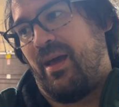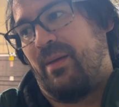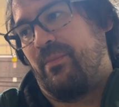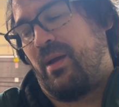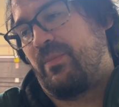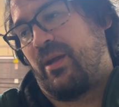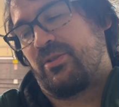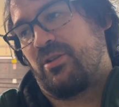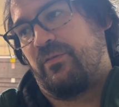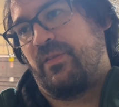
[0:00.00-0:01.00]
I'm not
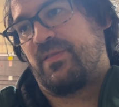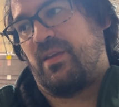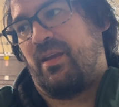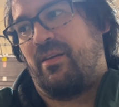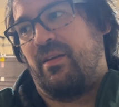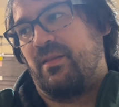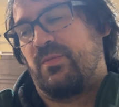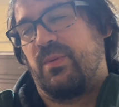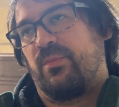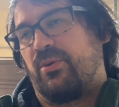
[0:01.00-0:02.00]
sure if it's
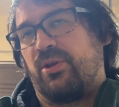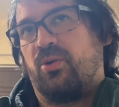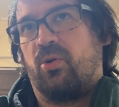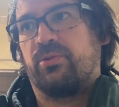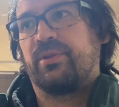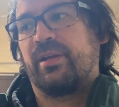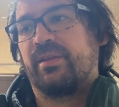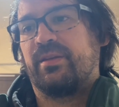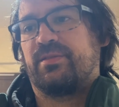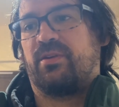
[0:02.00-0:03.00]
been pretty cold
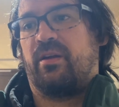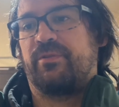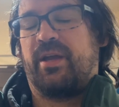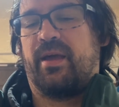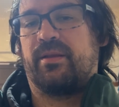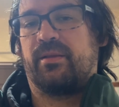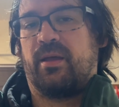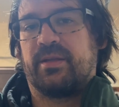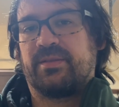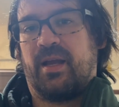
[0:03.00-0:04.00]
lately, so I haven't had a
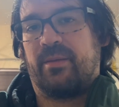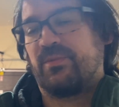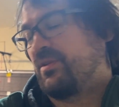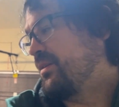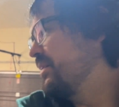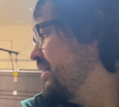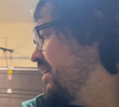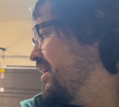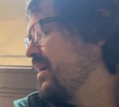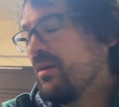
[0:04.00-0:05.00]
lot of time to
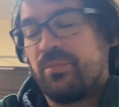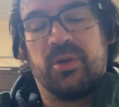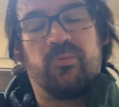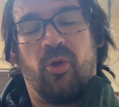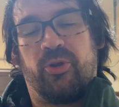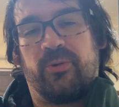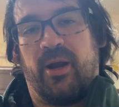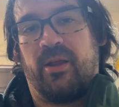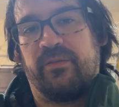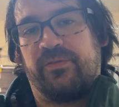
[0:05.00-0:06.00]
be rolling
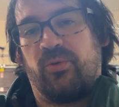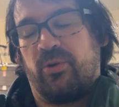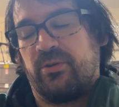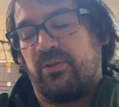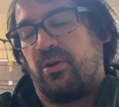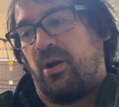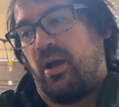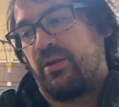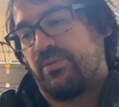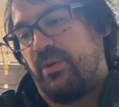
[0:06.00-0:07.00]
around the floor in the
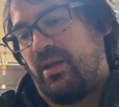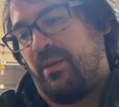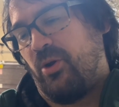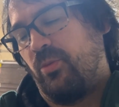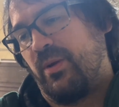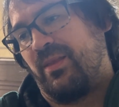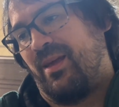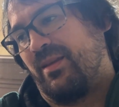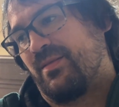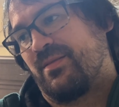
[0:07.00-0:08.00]
garage, but I'm hoping
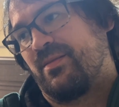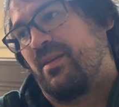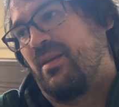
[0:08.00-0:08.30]
that it's,